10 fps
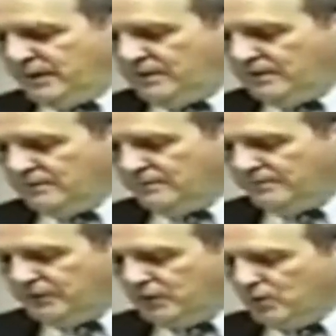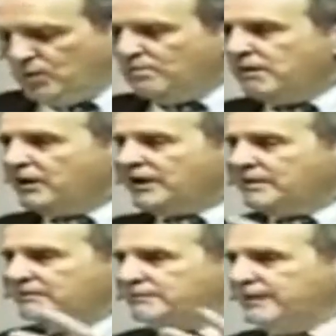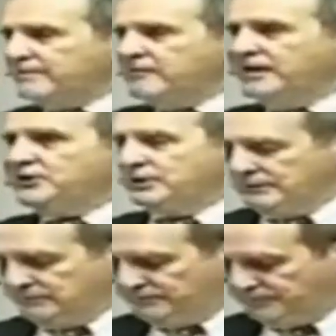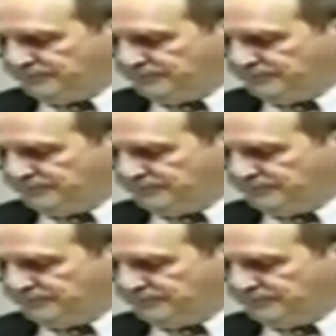the new American Federation